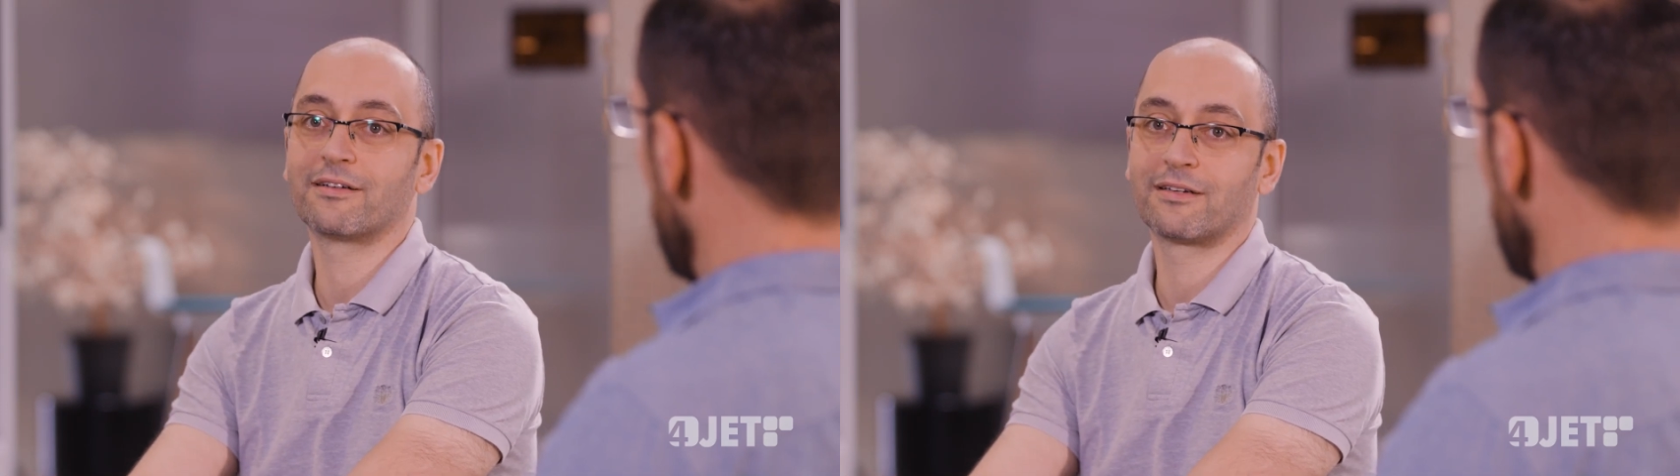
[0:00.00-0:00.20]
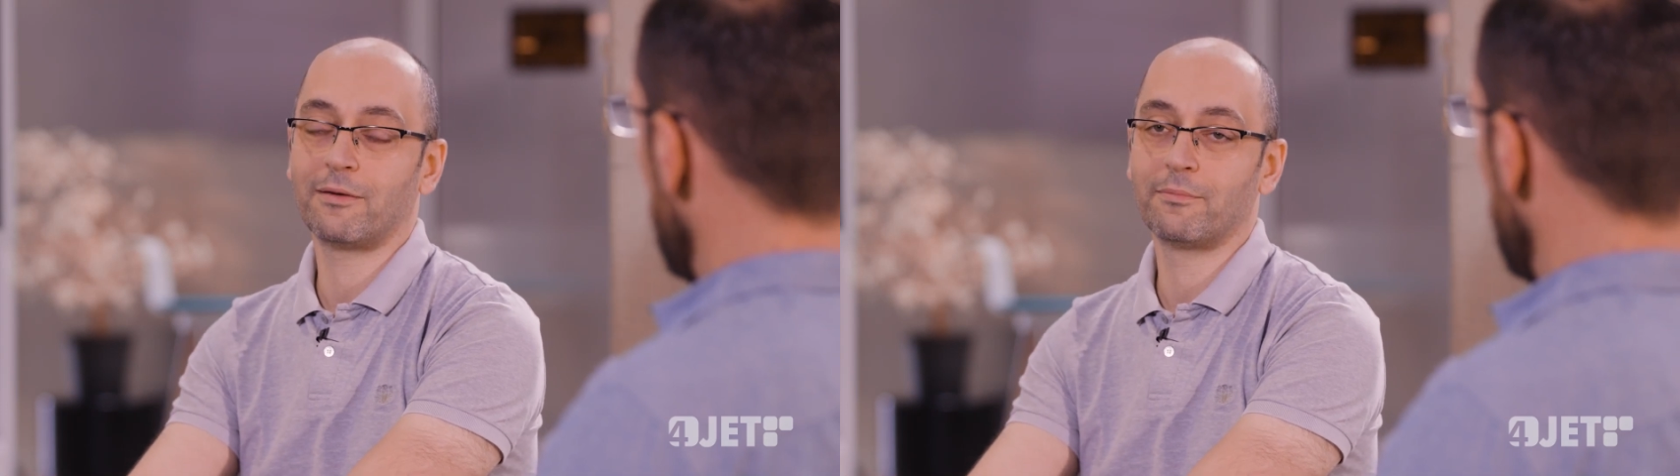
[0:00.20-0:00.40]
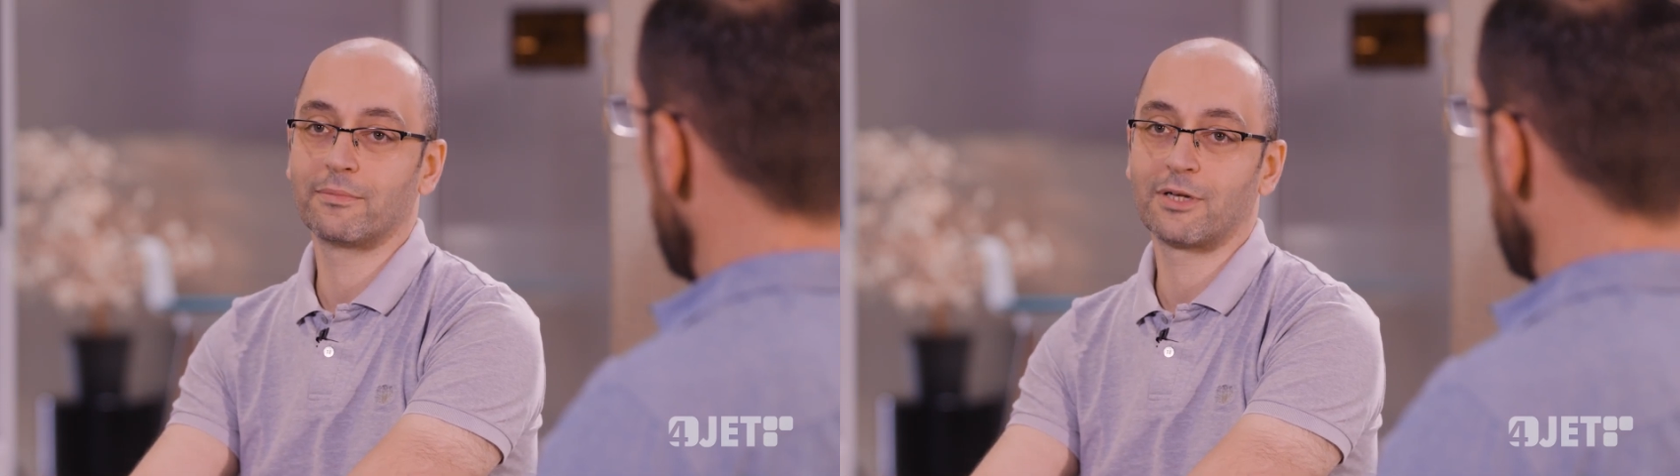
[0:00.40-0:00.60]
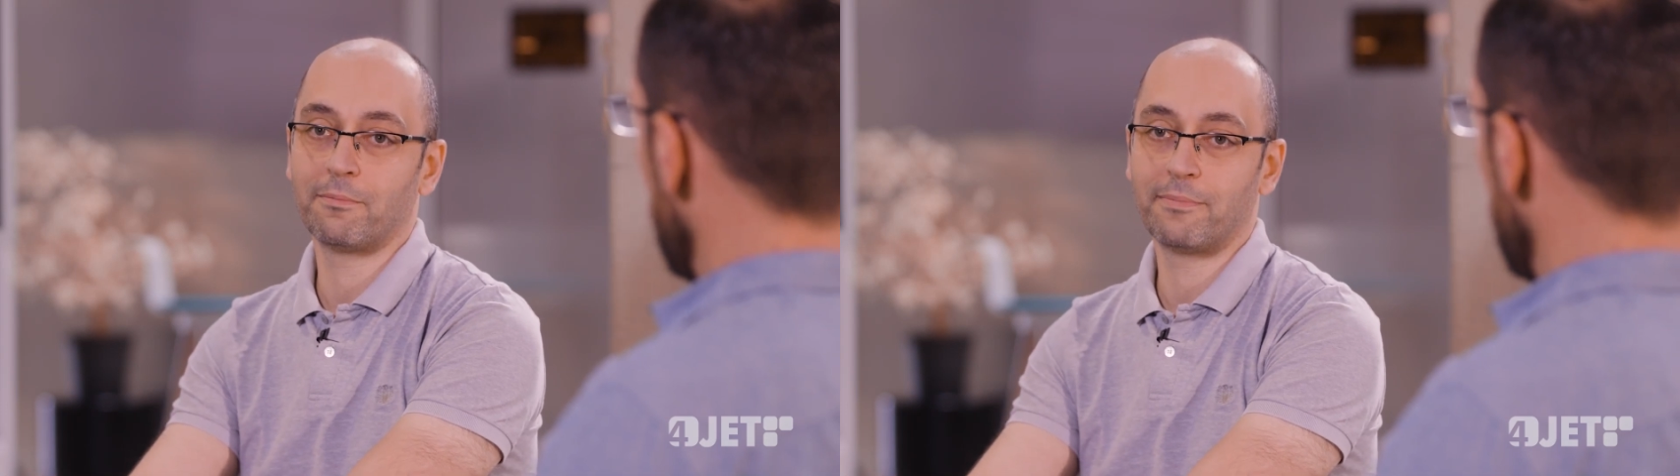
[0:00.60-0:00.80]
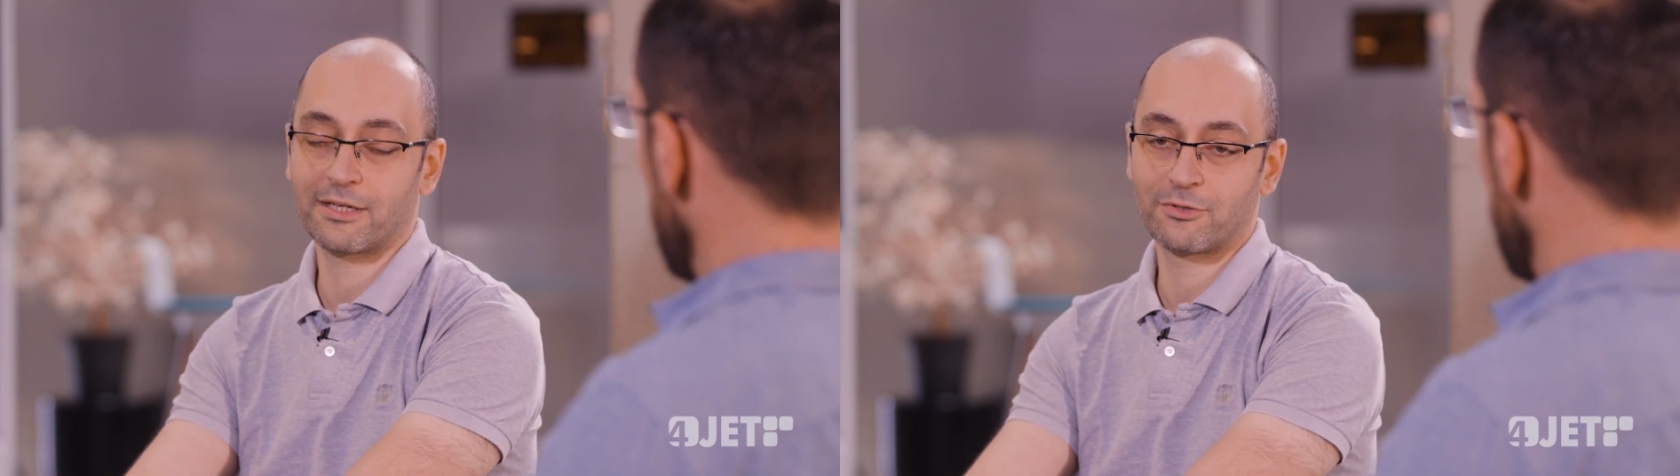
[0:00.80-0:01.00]

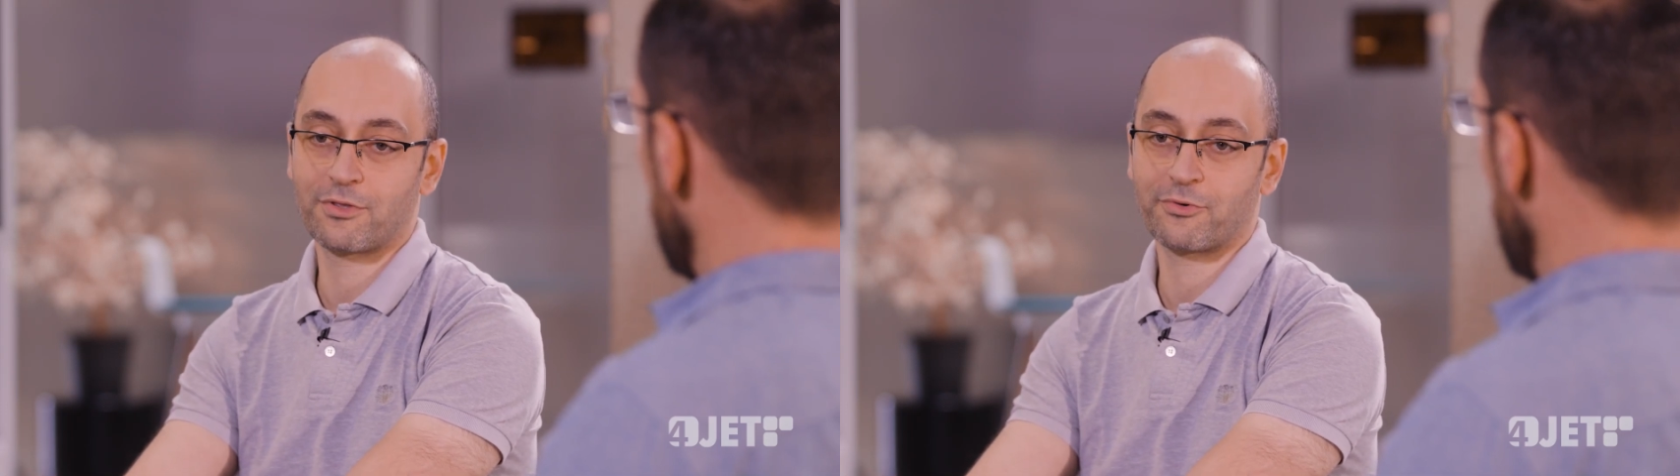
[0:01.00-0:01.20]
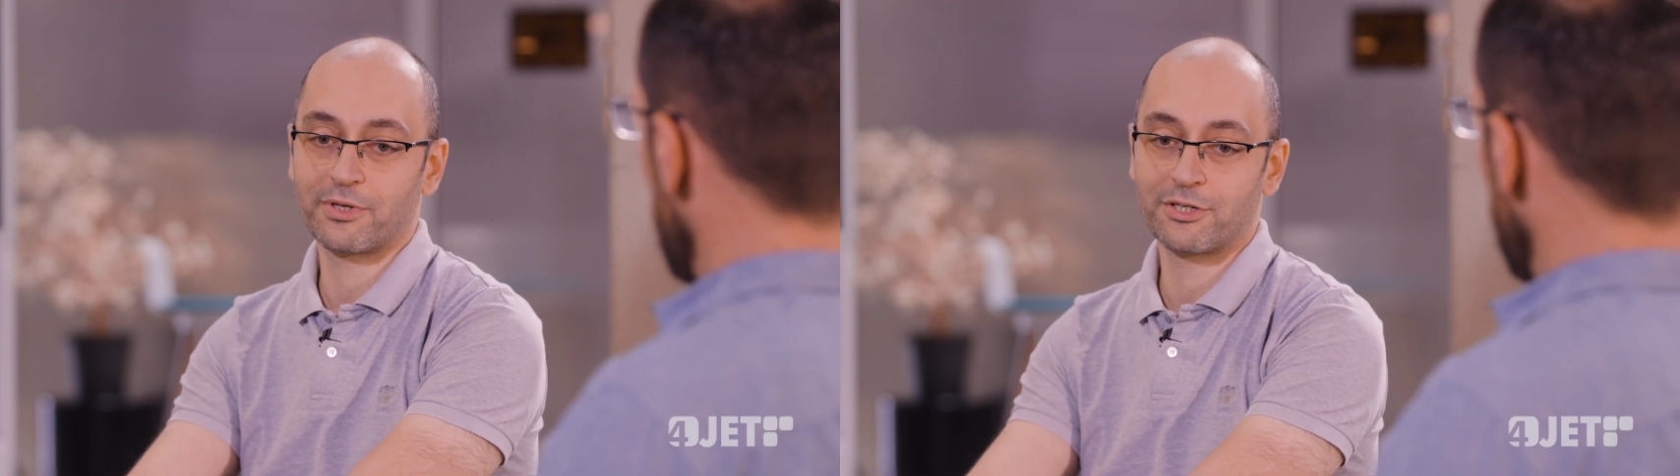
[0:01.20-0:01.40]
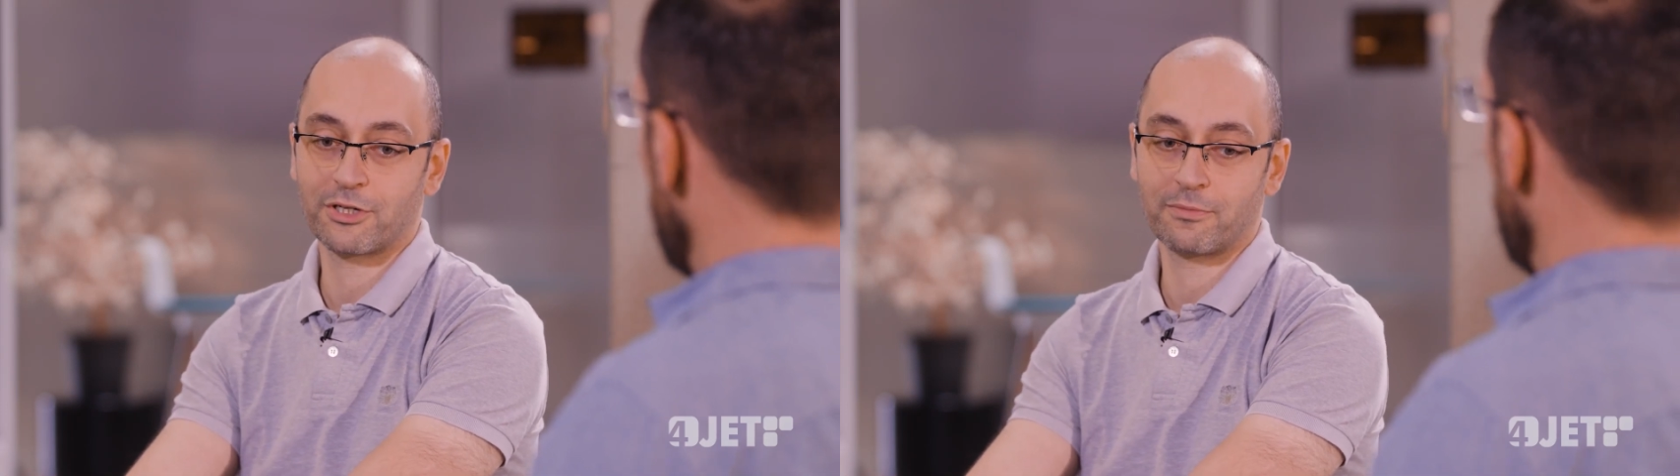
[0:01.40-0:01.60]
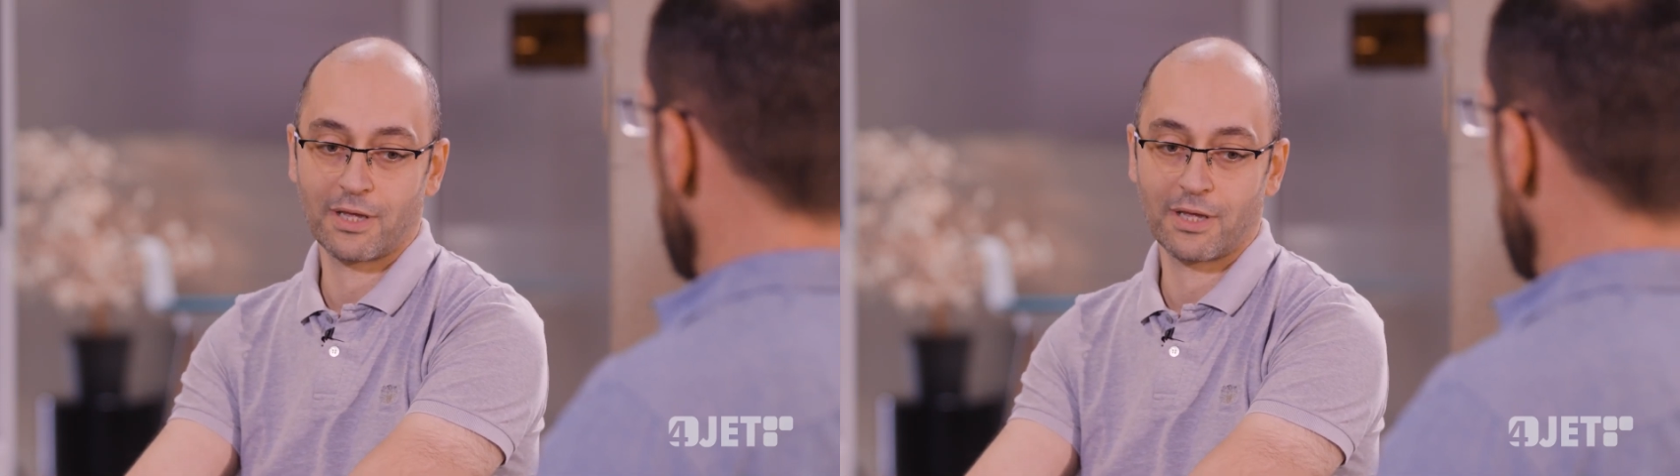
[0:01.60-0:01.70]
come back to the region,